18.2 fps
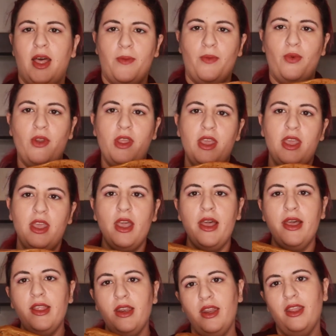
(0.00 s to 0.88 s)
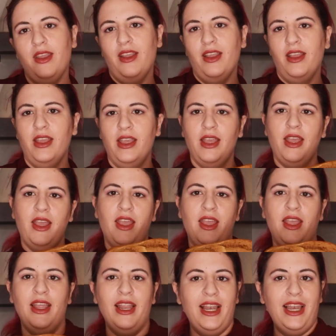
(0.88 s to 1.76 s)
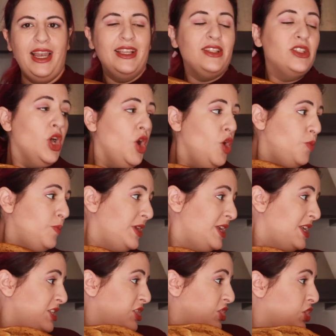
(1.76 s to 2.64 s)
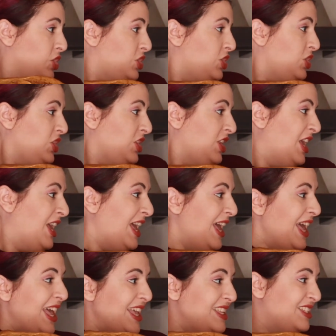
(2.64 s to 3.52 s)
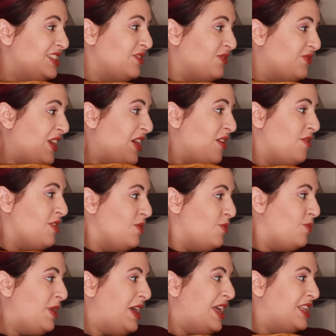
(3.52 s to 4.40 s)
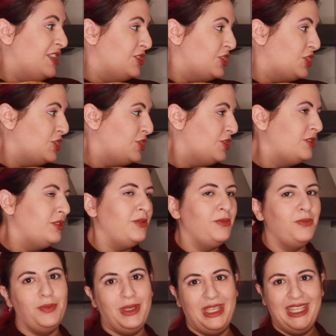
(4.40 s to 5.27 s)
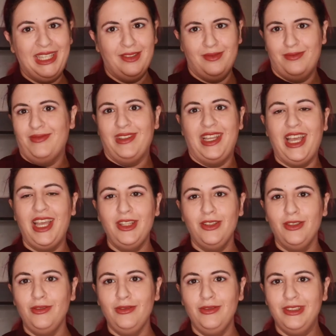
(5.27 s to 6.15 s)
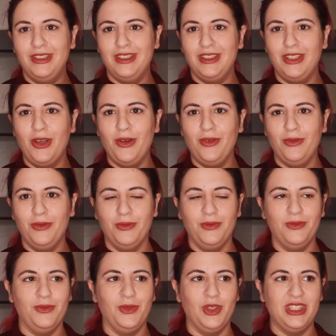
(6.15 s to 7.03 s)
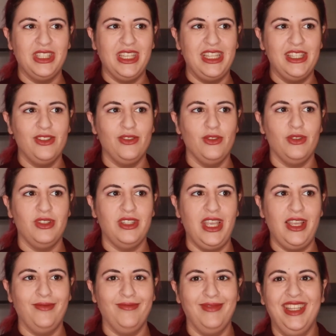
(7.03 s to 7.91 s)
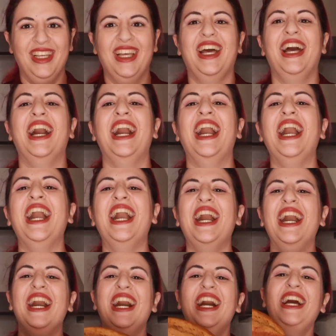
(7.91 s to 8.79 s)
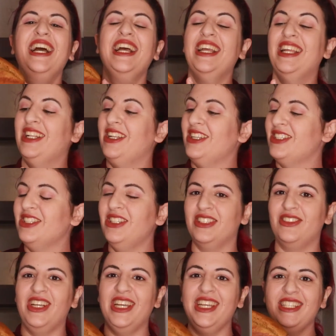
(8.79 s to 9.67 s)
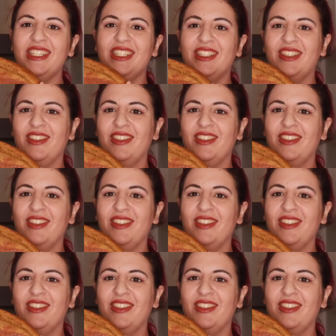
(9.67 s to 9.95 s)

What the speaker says: bread. Let's hope it's good, as it very well should be. I don't know what else to say. Looks good, right?